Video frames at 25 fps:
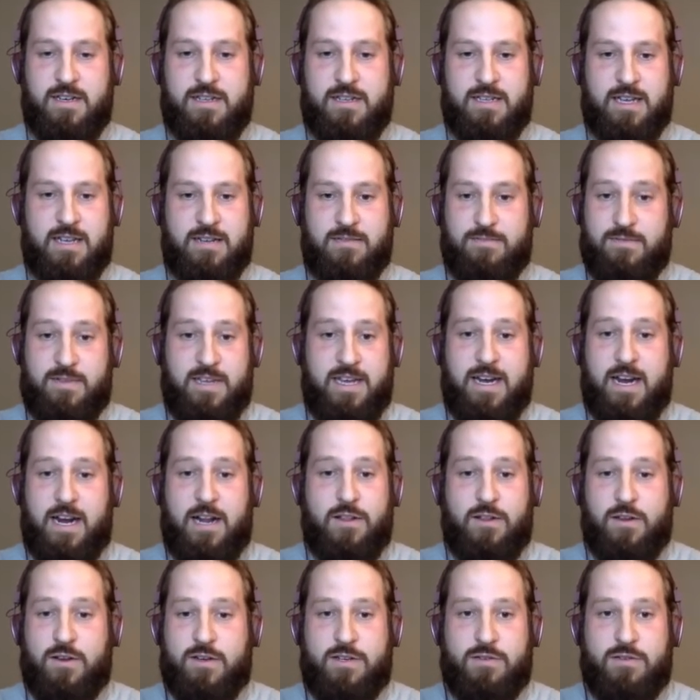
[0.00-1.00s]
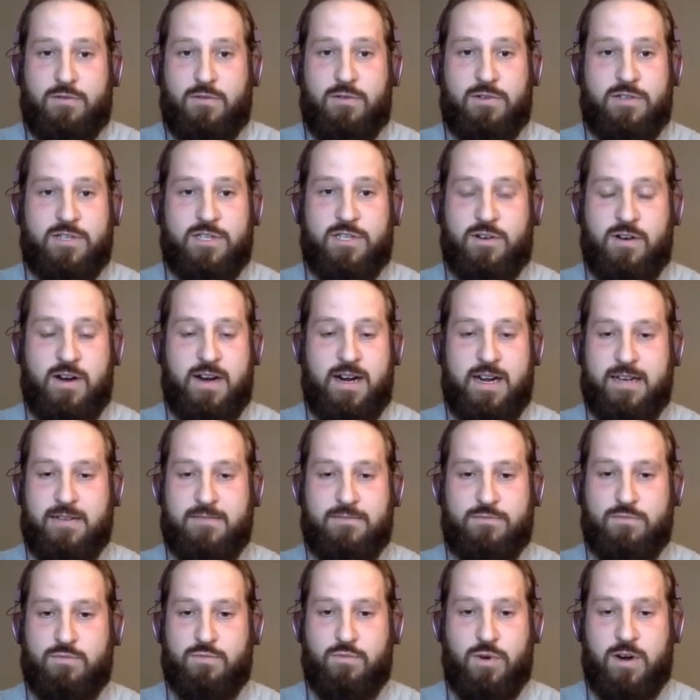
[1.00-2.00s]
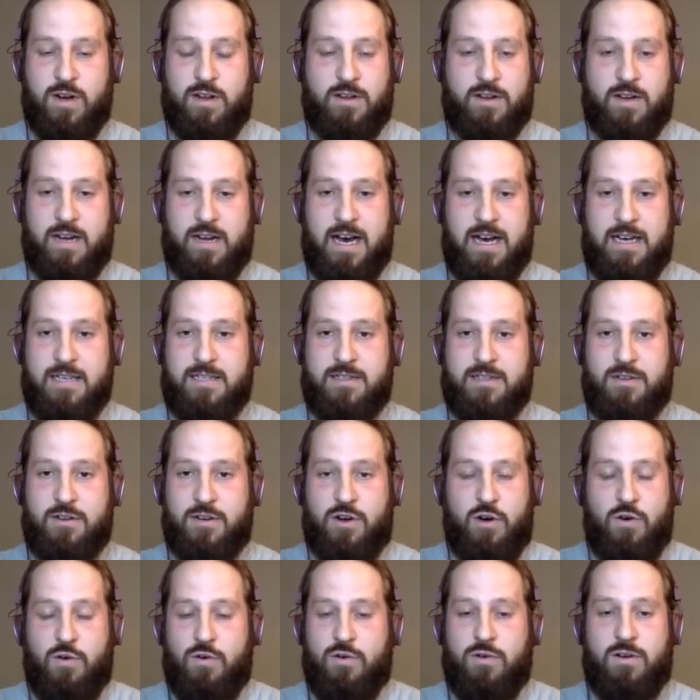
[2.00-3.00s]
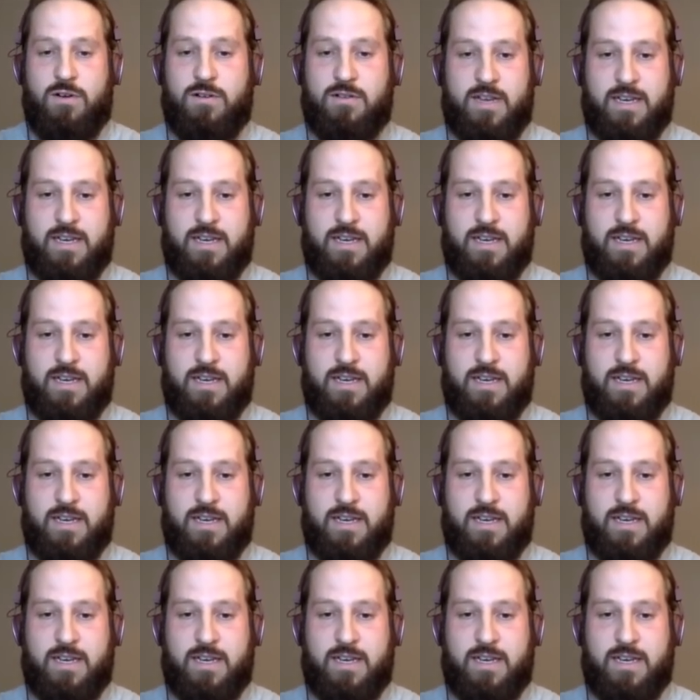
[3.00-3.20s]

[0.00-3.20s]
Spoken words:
then they got to look towards trading one of their guys in their core.